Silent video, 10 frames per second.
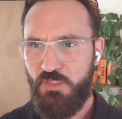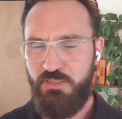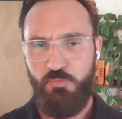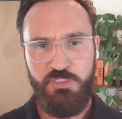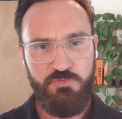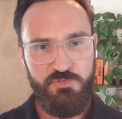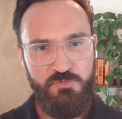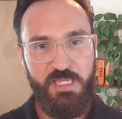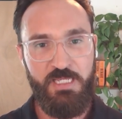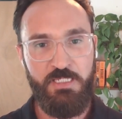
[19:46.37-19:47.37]
And then when you
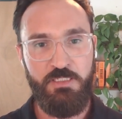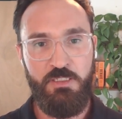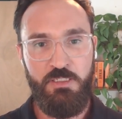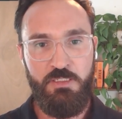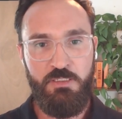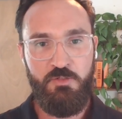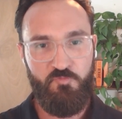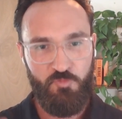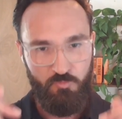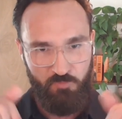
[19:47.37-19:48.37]
do that
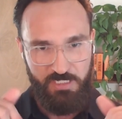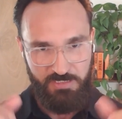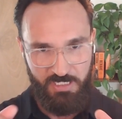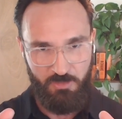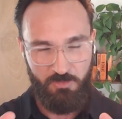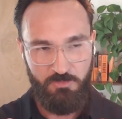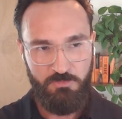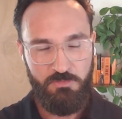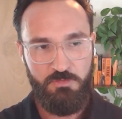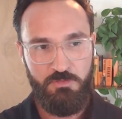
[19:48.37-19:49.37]
for right now,